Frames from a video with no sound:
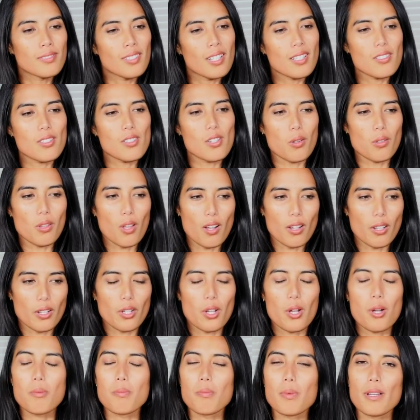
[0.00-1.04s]
not so long
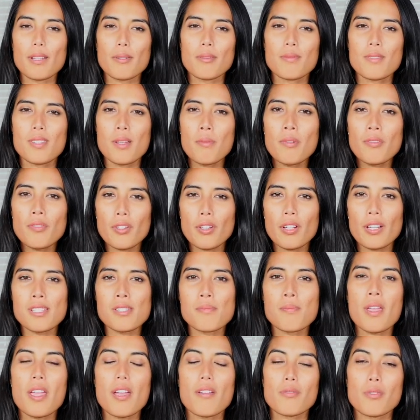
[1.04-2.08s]
ago, but some of you
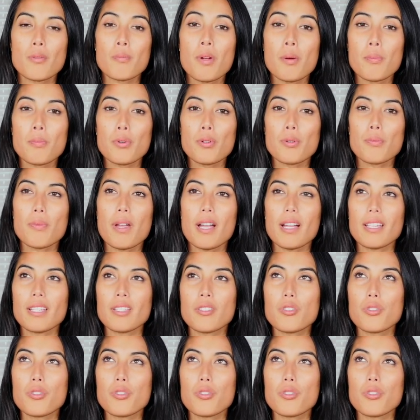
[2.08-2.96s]
guys may have remembered back in